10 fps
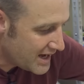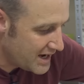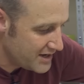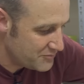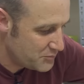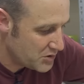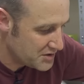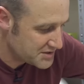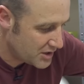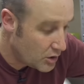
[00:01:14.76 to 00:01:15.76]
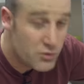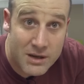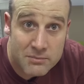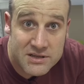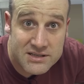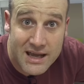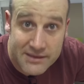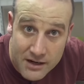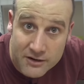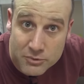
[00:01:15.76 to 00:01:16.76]
I've put whole numbers
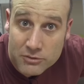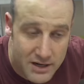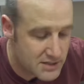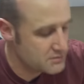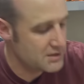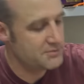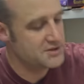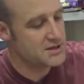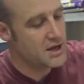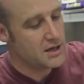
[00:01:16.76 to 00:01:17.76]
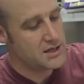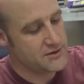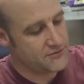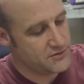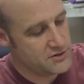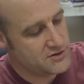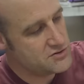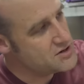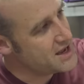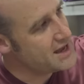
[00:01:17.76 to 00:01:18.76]
and then I've put rational numbers. If
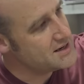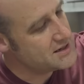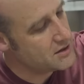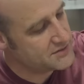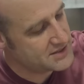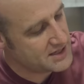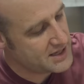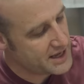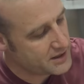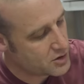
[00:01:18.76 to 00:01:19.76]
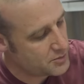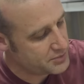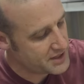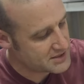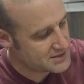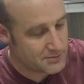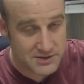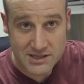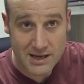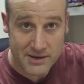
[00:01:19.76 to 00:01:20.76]
you can obviously get complex
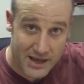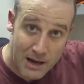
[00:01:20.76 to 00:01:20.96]
numbers coming